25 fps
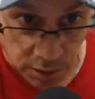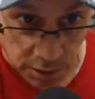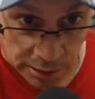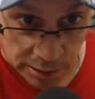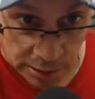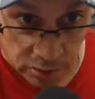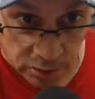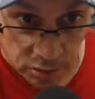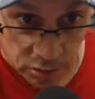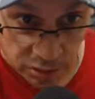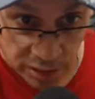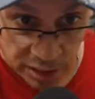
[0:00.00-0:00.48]

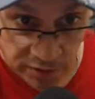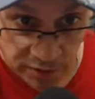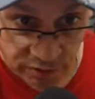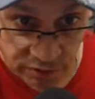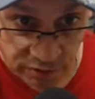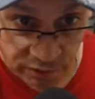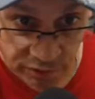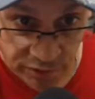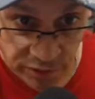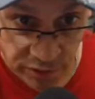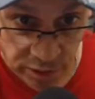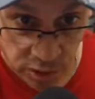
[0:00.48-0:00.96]
I don't have
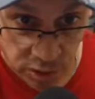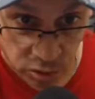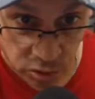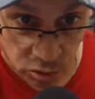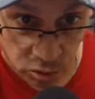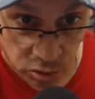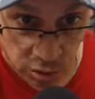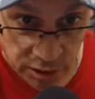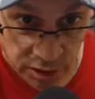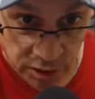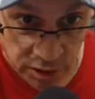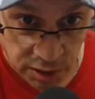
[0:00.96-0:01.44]
a
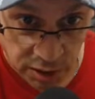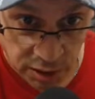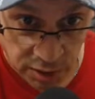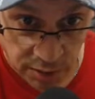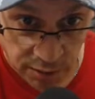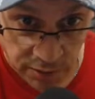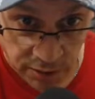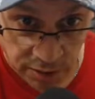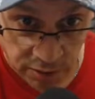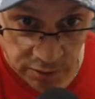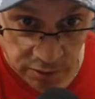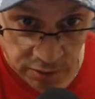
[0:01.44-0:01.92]
vehicle and I
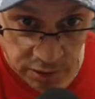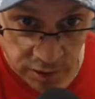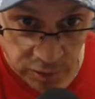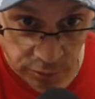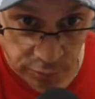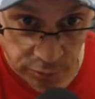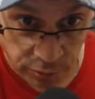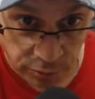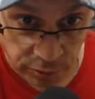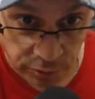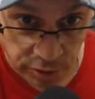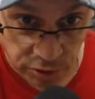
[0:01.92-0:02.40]
am not
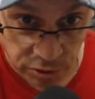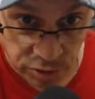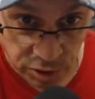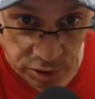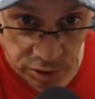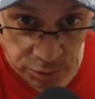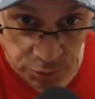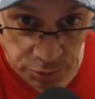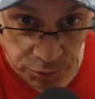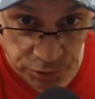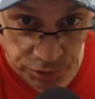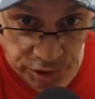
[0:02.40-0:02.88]
around public
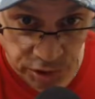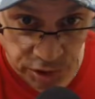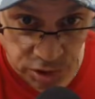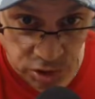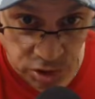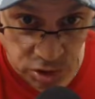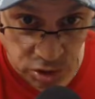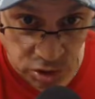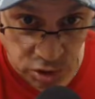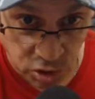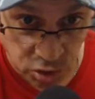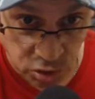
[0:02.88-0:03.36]

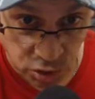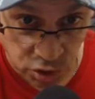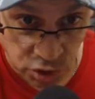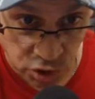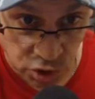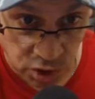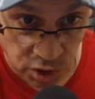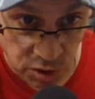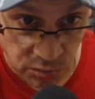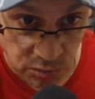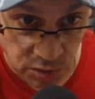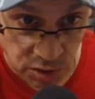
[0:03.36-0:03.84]
transportation, so
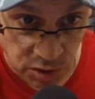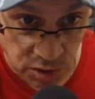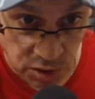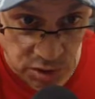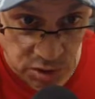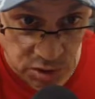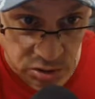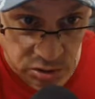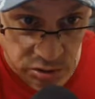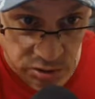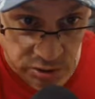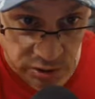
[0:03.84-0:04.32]
GA
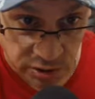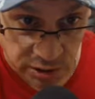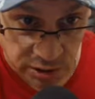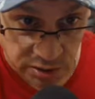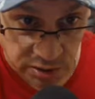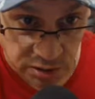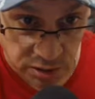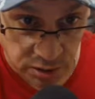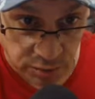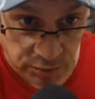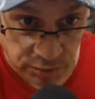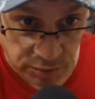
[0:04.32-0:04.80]
meetings are
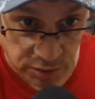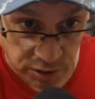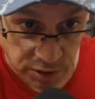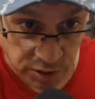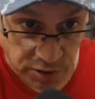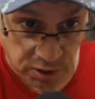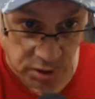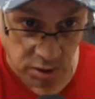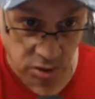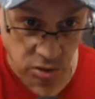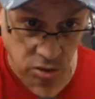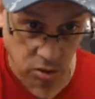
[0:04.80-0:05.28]
not something
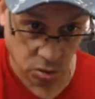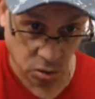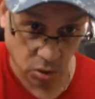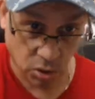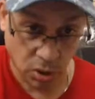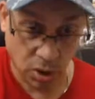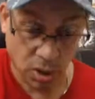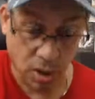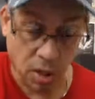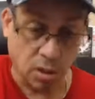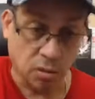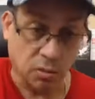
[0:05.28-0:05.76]
I can do.
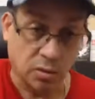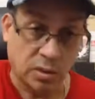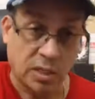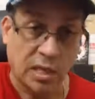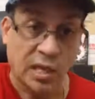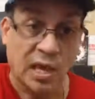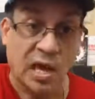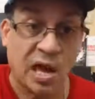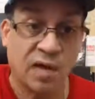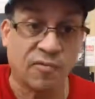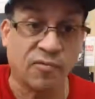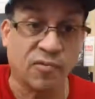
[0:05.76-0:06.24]

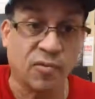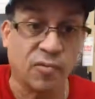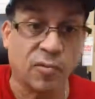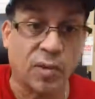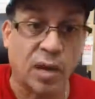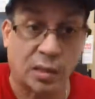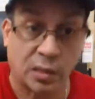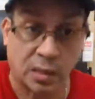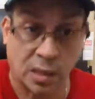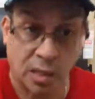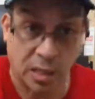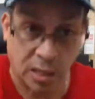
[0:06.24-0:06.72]
They have them
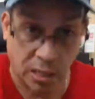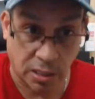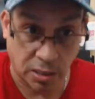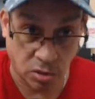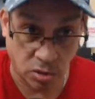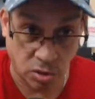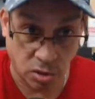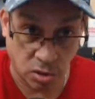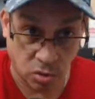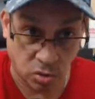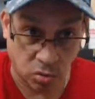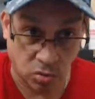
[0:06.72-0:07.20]

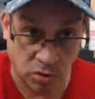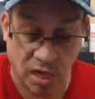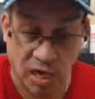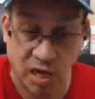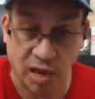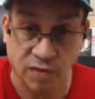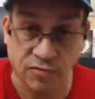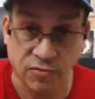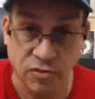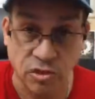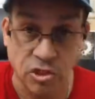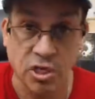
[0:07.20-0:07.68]
online too. They
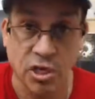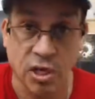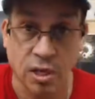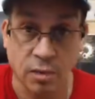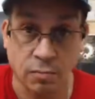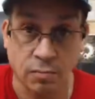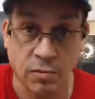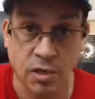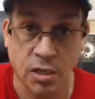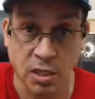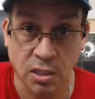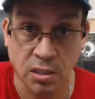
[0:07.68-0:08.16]
have
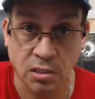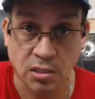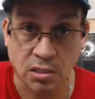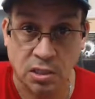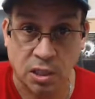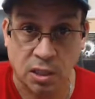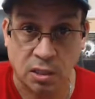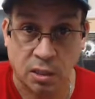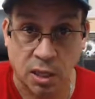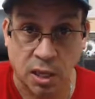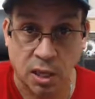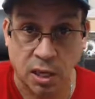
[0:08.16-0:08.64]
GA meetings
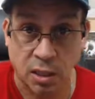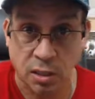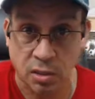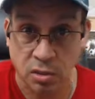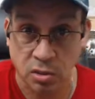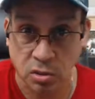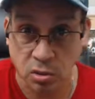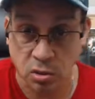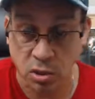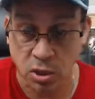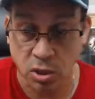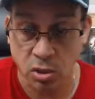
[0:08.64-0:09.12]

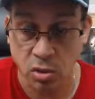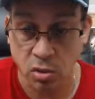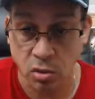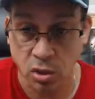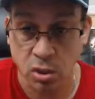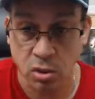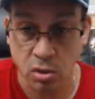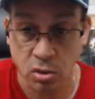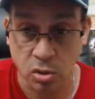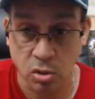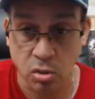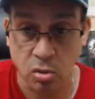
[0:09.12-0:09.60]
online so that you
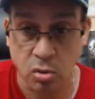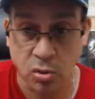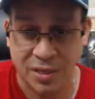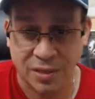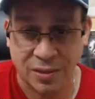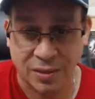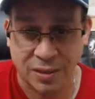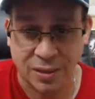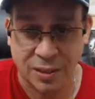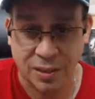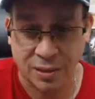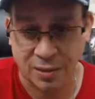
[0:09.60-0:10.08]
can do,
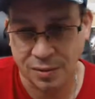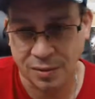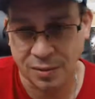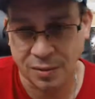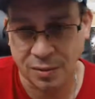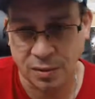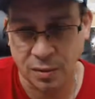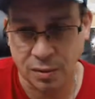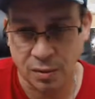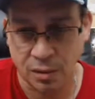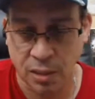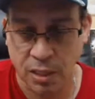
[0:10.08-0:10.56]
I think
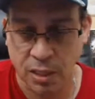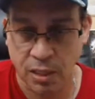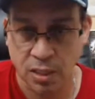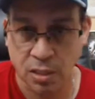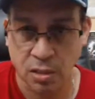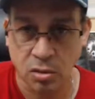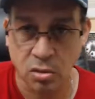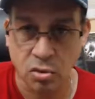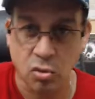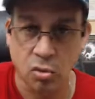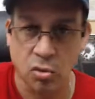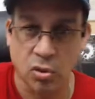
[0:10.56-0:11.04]
they
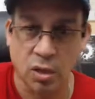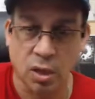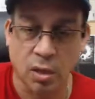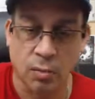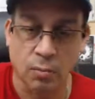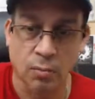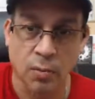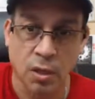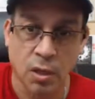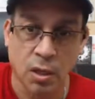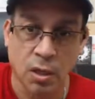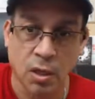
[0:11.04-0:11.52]
can do
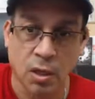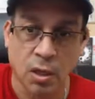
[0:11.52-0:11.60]
them.